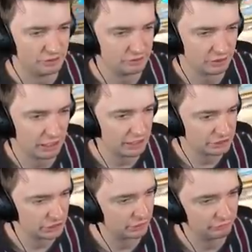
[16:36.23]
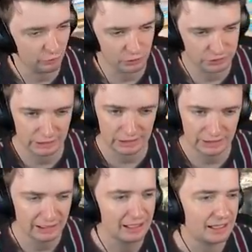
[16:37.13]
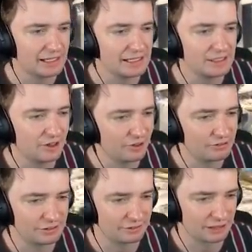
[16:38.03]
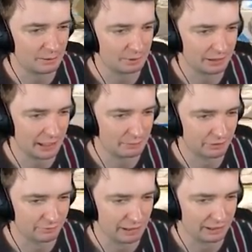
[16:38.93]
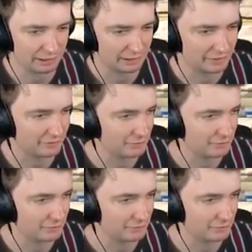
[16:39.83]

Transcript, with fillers: This guy, Chicken fourteen, he knows he's a couple of games off making Elite